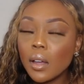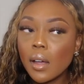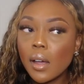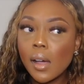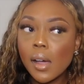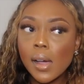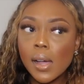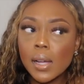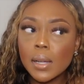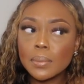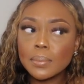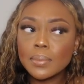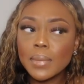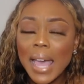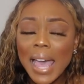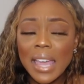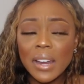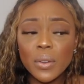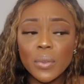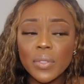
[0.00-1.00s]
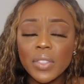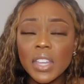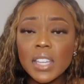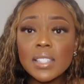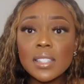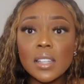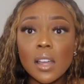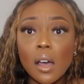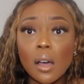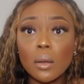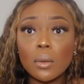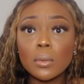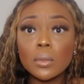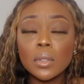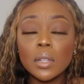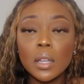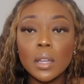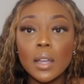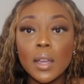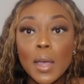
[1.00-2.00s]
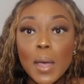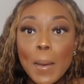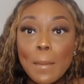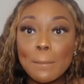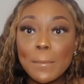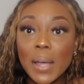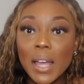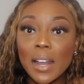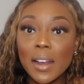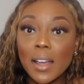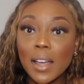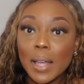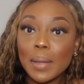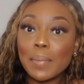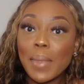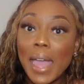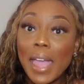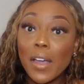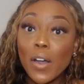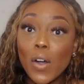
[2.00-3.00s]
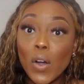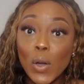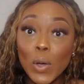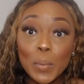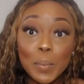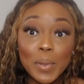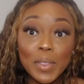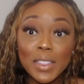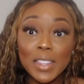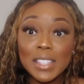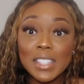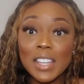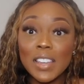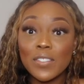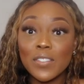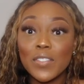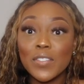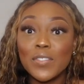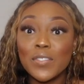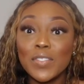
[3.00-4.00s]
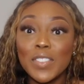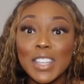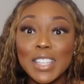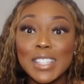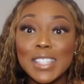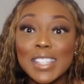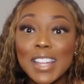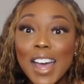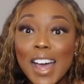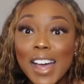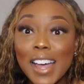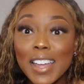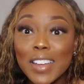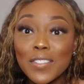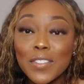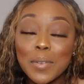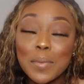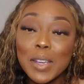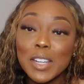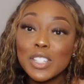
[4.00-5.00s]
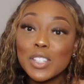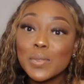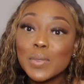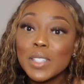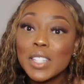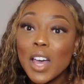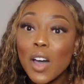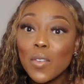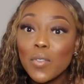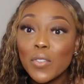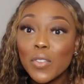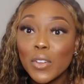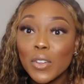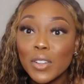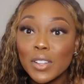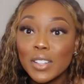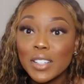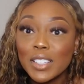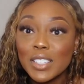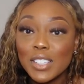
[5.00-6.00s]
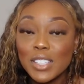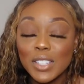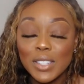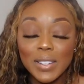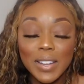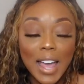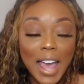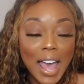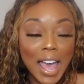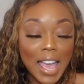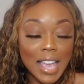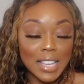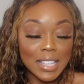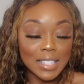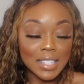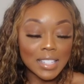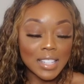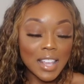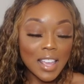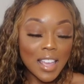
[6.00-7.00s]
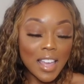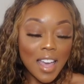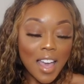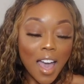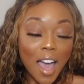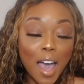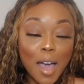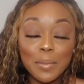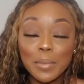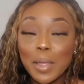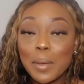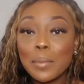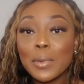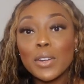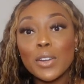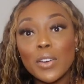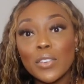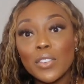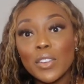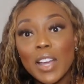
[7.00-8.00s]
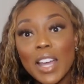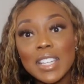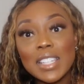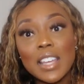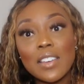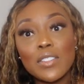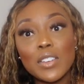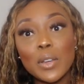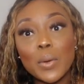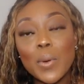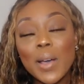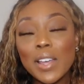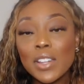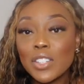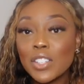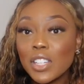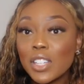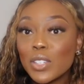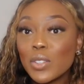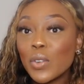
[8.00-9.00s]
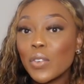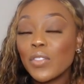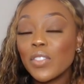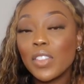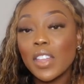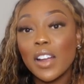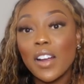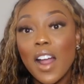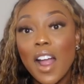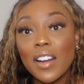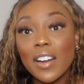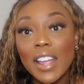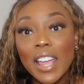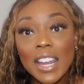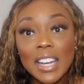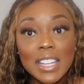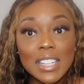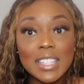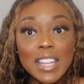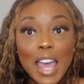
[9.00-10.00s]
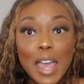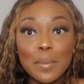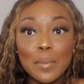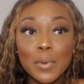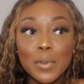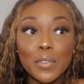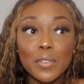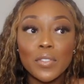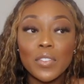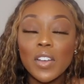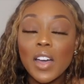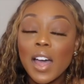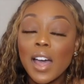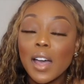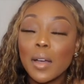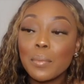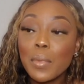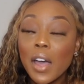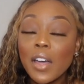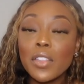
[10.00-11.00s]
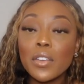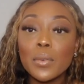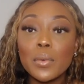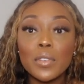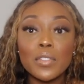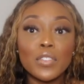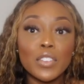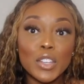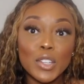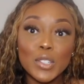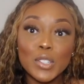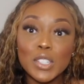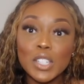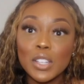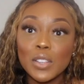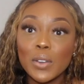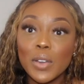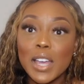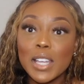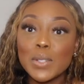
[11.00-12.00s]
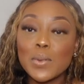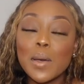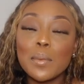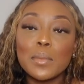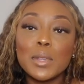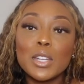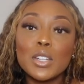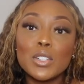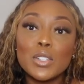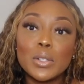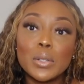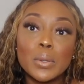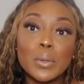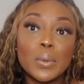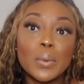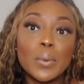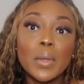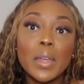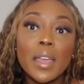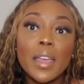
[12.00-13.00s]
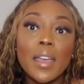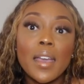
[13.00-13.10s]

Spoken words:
I don't think so. But I hope this information was helpful to you guys. Let me know if you guys have any questions or if there are any type of other reviews that you guys want me to do.